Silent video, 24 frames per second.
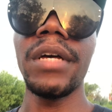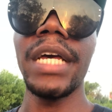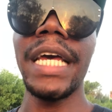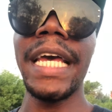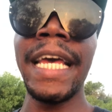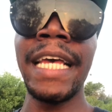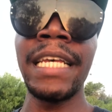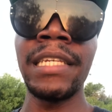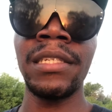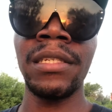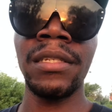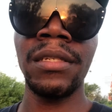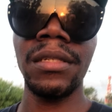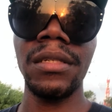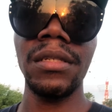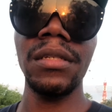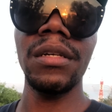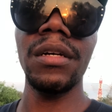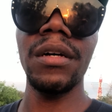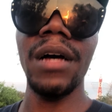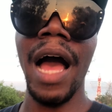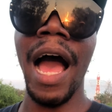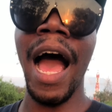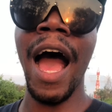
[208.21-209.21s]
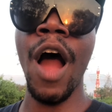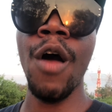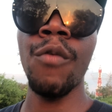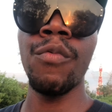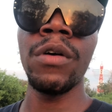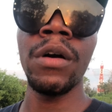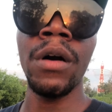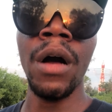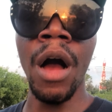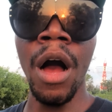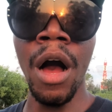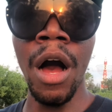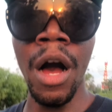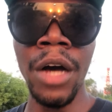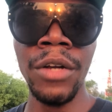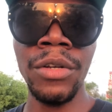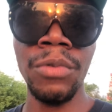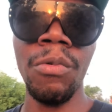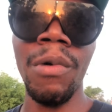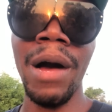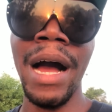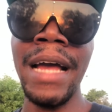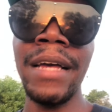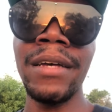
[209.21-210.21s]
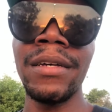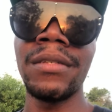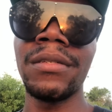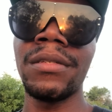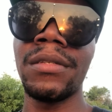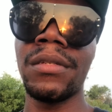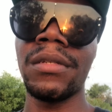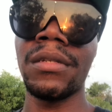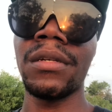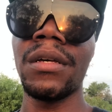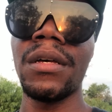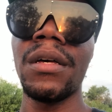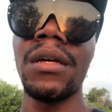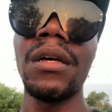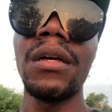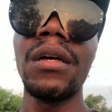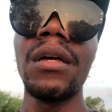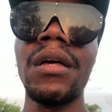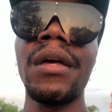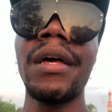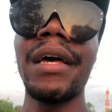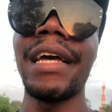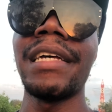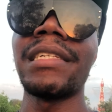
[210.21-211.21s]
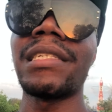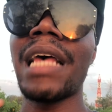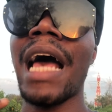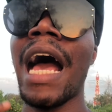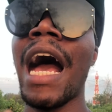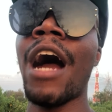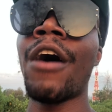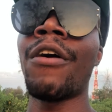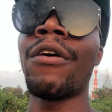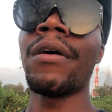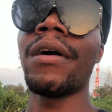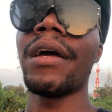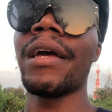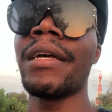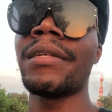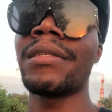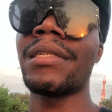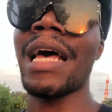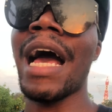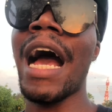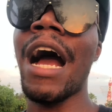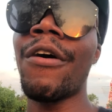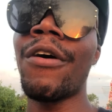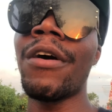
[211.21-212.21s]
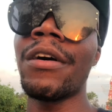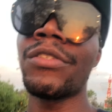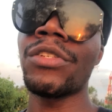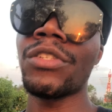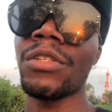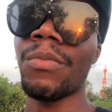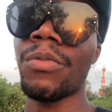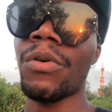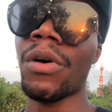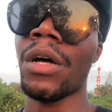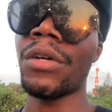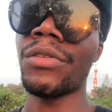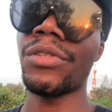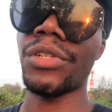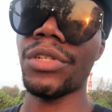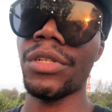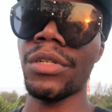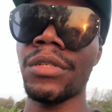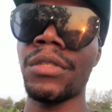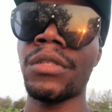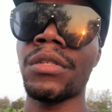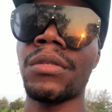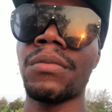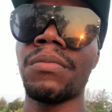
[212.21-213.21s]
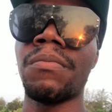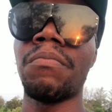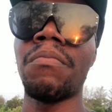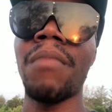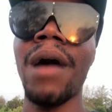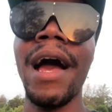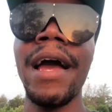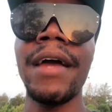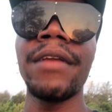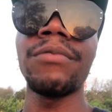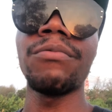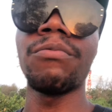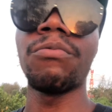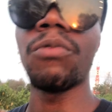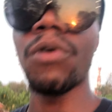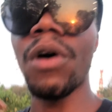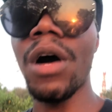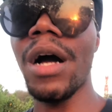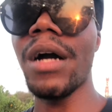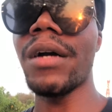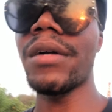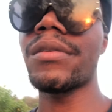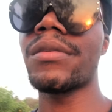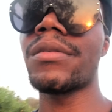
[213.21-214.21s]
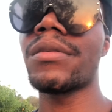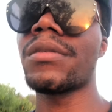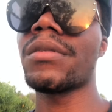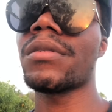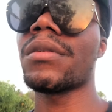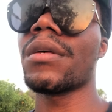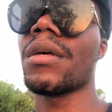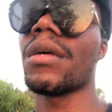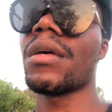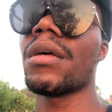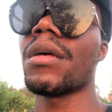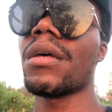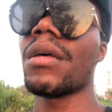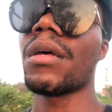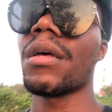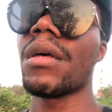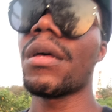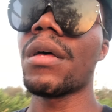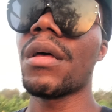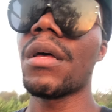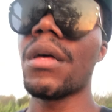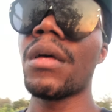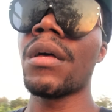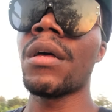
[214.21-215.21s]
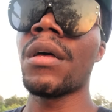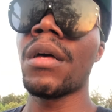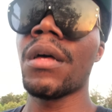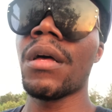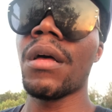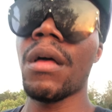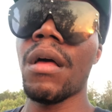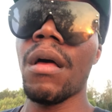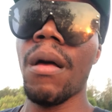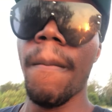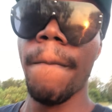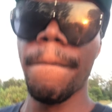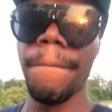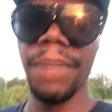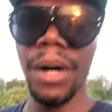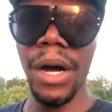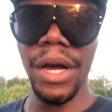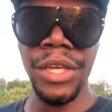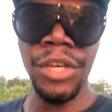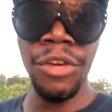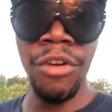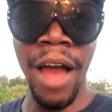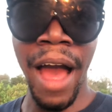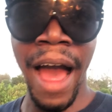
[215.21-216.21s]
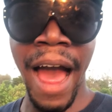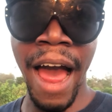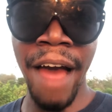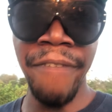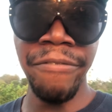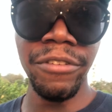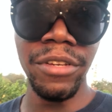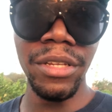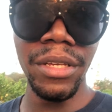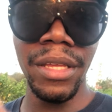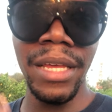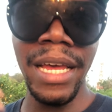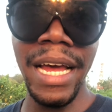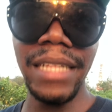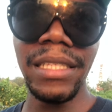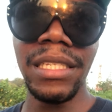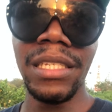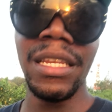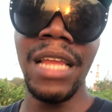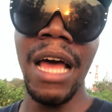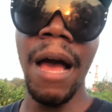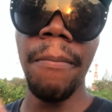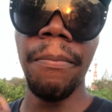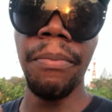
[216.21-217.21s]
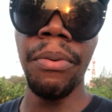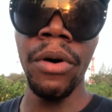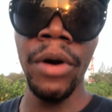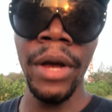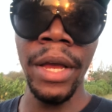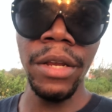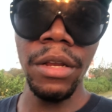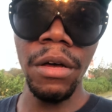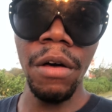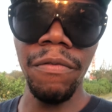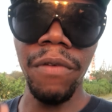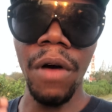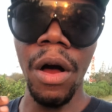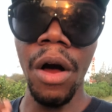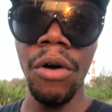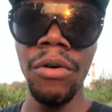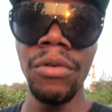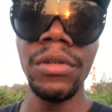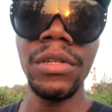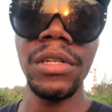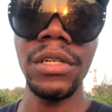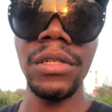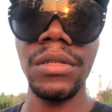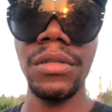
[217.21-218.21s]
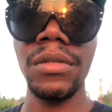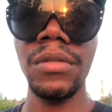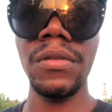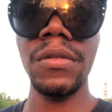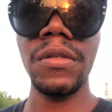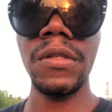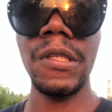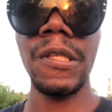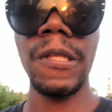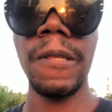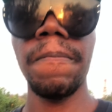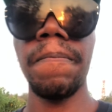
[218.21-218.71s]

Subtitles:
It's how we're hardwired. It's how our subconscious mind works. But you have to get to that point of wholeness.